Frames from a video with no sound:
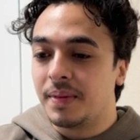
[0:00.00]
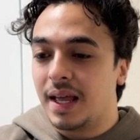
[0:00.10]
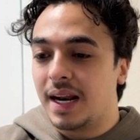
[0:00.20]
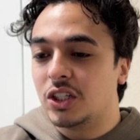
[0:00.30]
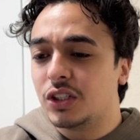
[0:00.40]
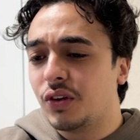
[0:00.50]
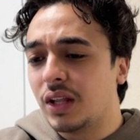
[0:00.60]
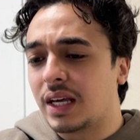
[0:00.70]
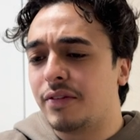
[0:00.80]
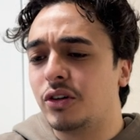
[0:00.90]
And I just feel
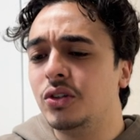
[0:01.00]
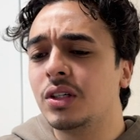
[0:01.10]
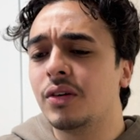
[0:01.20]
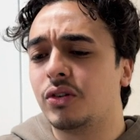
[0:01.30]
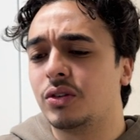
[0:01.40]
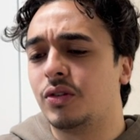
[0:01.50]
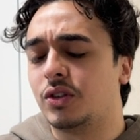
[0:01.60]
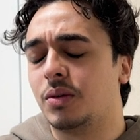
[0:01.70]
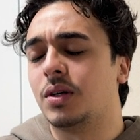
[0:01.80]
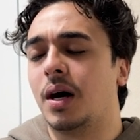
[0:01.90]
like after using it for, for
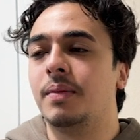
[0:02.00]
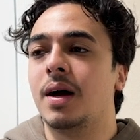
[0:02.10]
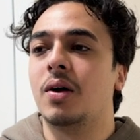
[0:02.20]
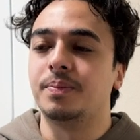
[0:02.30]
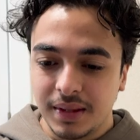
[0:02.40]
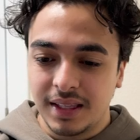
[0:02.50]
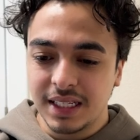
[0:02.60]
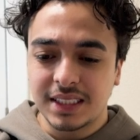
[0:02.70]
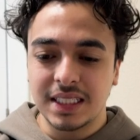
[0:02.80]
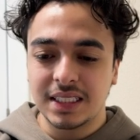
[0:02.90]
some time now,
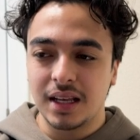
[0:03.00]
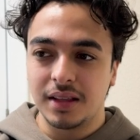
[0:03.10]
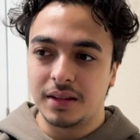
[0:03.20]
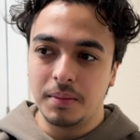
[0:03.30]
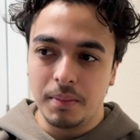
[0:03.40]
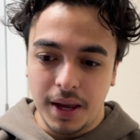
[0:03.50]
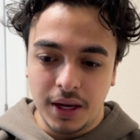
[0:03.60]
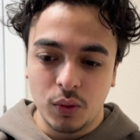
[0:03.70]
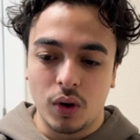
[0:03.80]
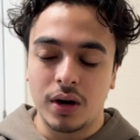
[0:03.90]
this is the
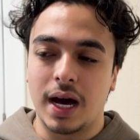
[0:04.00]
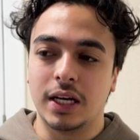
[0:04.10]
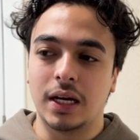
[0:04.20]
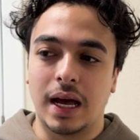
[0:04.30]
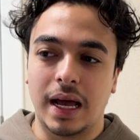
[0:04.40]
main one I,